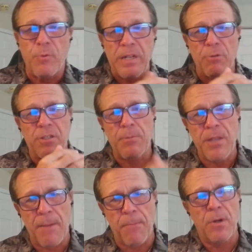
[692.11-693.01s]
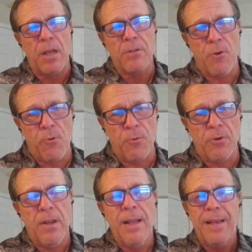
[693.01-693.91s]
We know September and
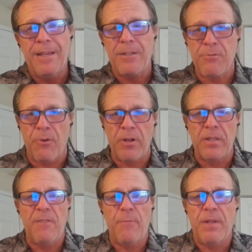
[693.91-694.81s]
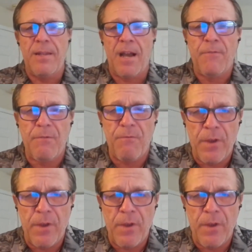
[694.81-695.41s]
October historically have been not